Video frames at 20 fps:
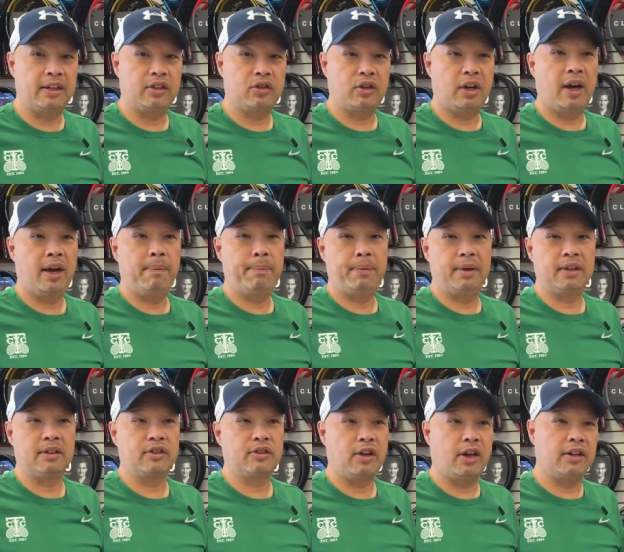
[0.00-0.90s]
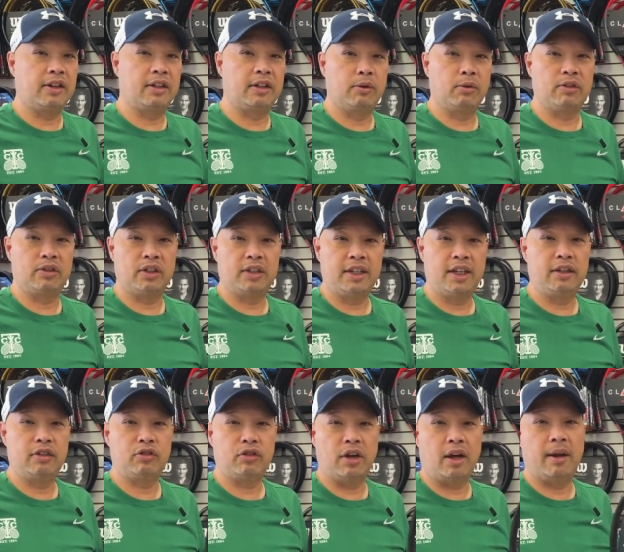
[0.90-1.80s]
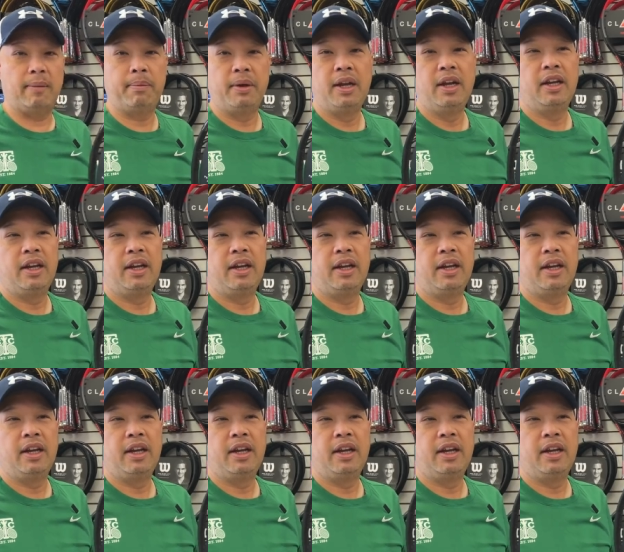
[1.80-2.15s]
shop and saw that there was a tennis shop,